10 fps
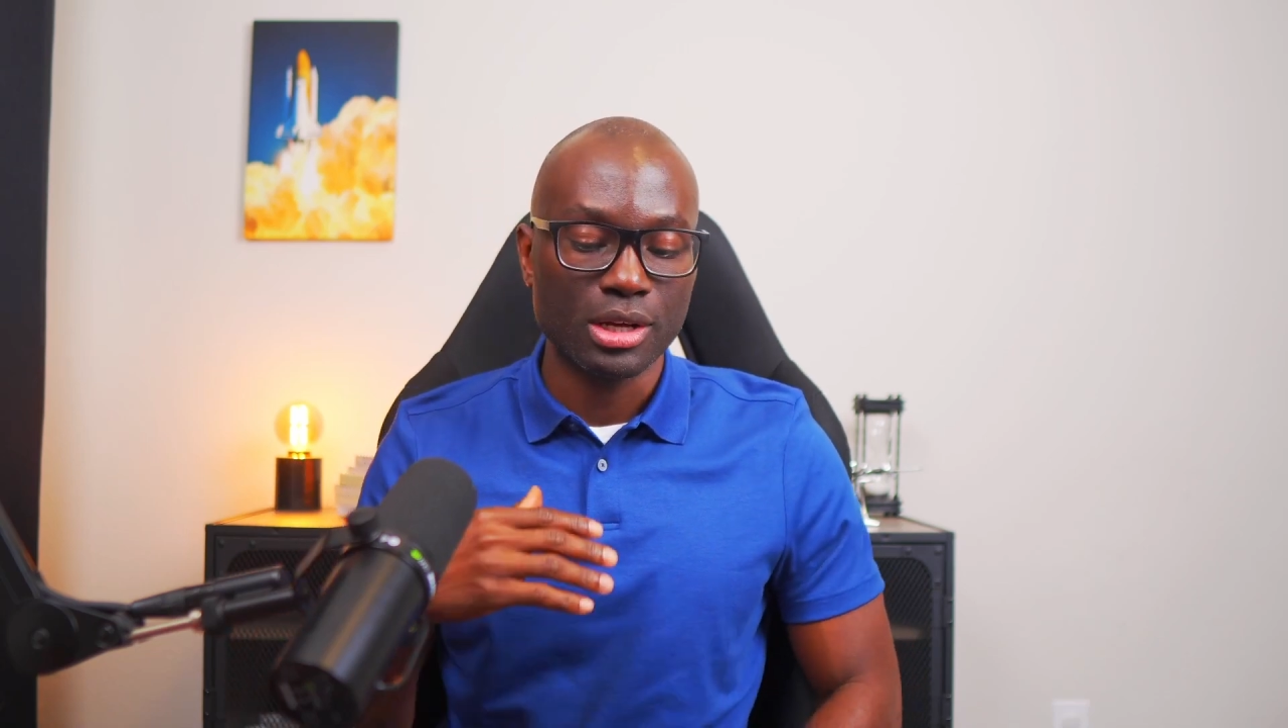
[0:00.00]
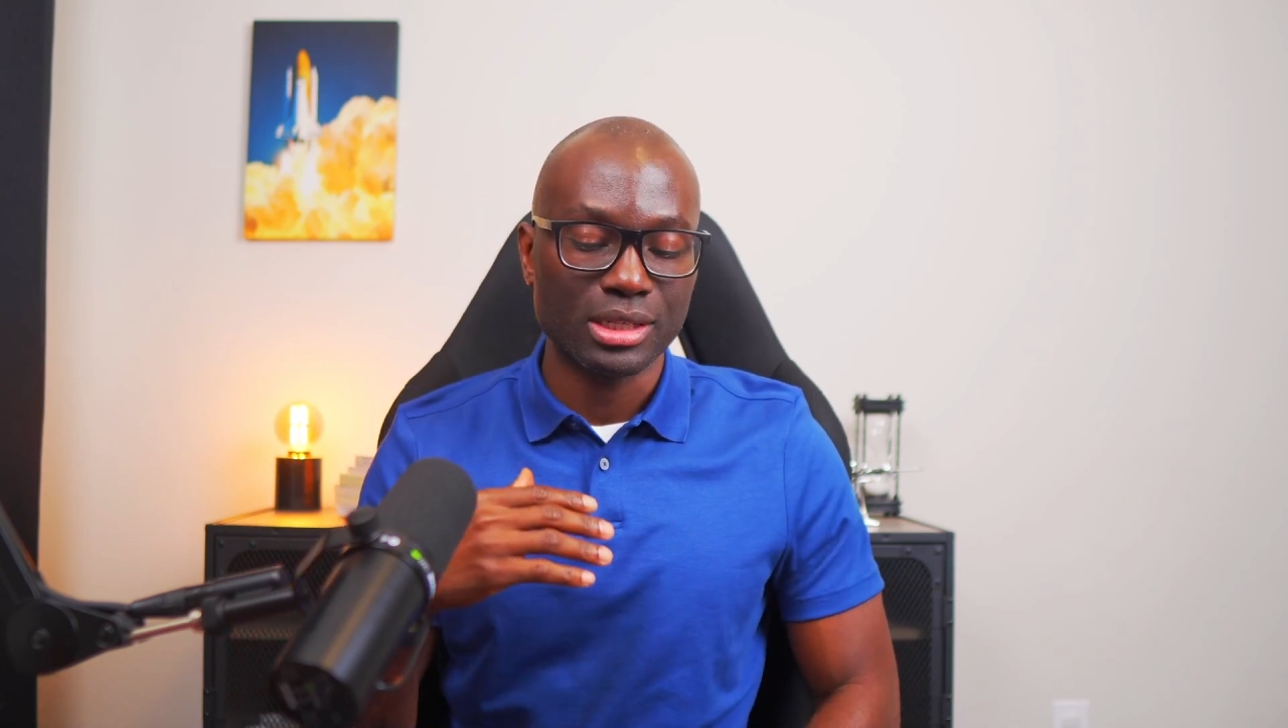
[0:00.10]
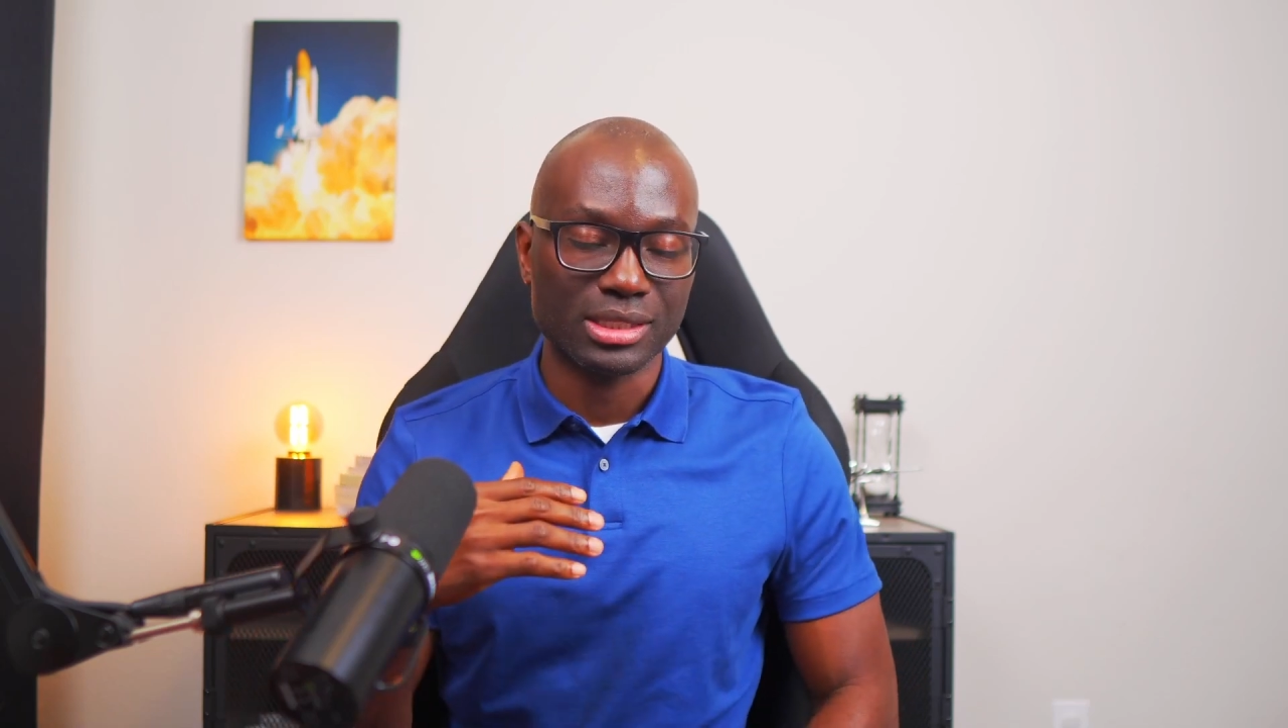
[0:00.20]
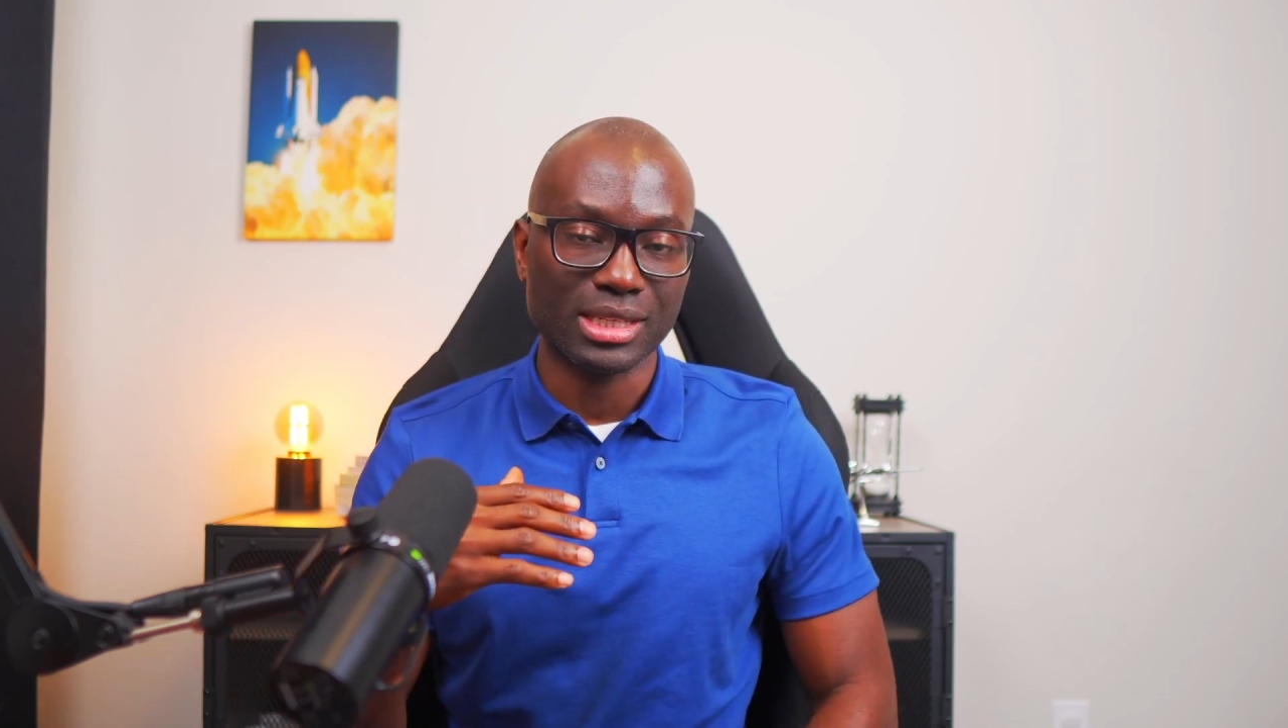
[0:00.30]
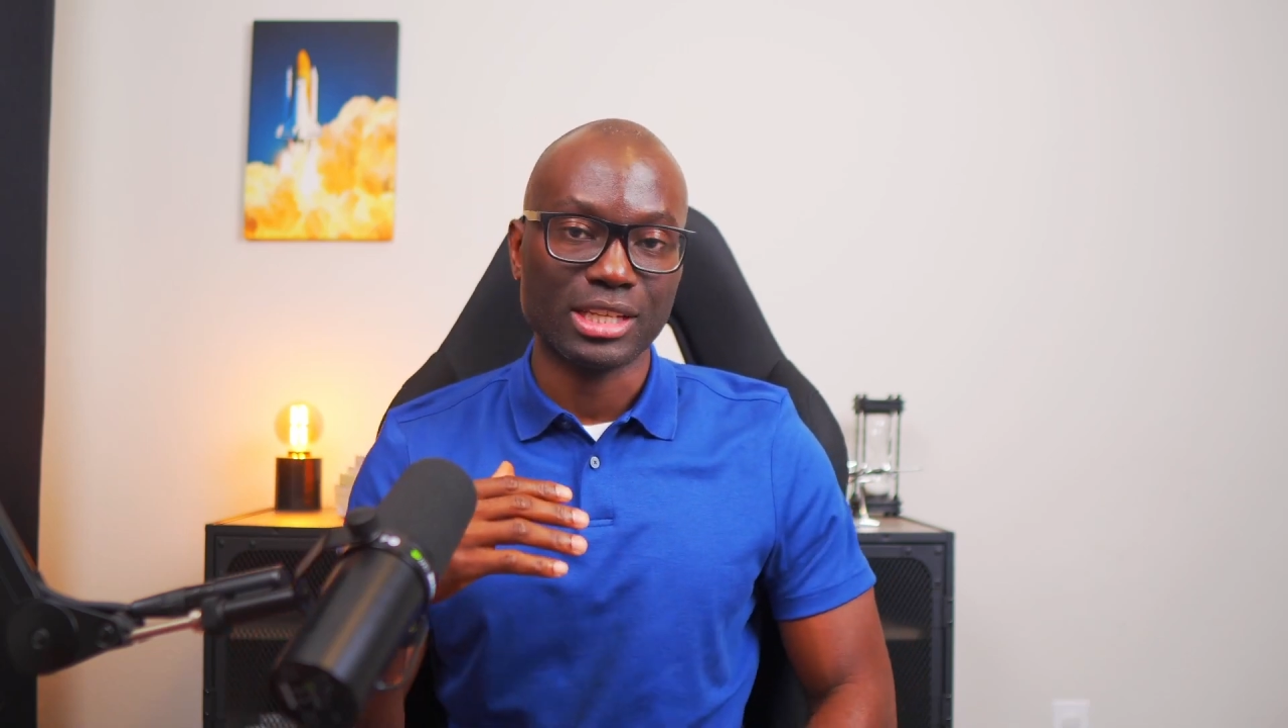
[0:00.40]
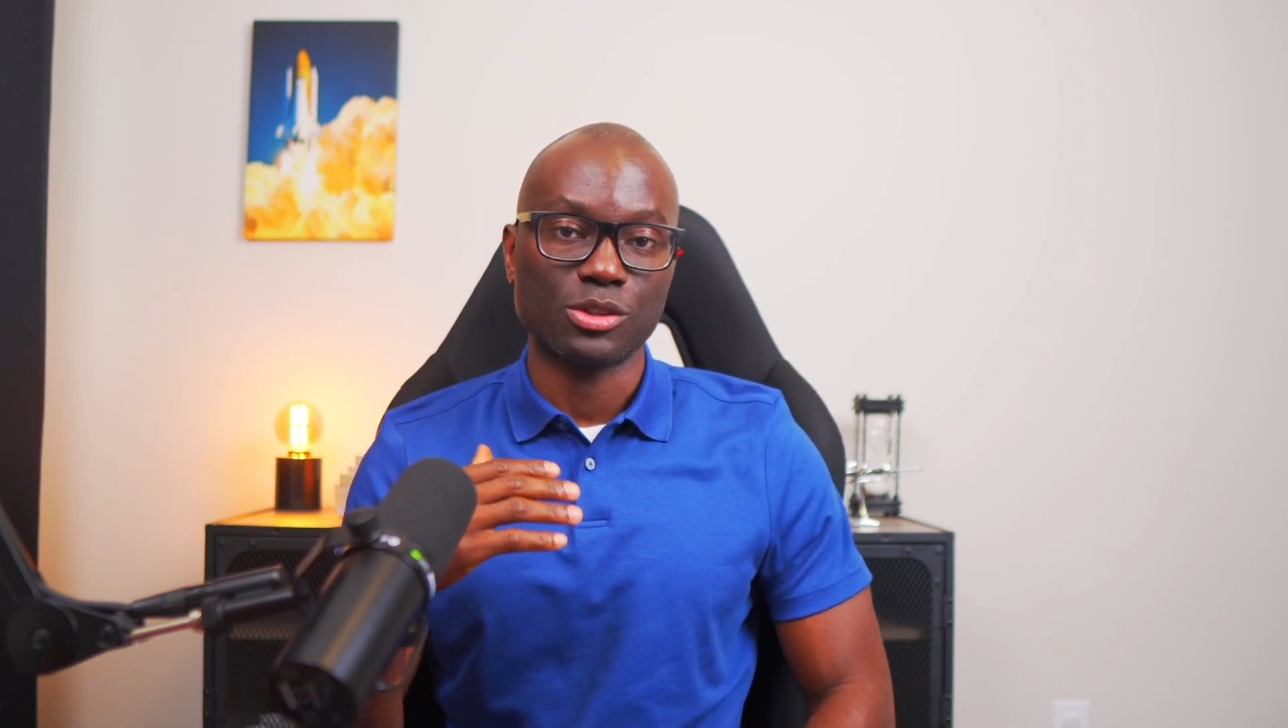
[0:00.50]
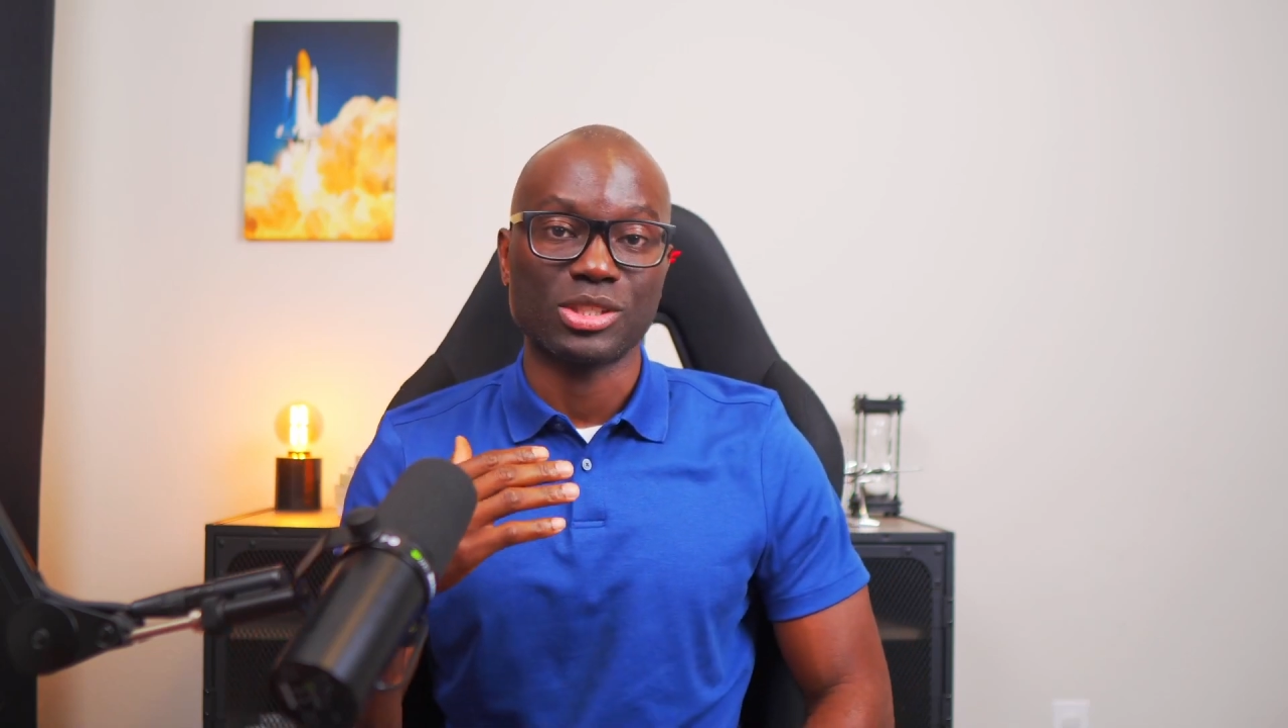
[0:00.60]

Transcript: decided to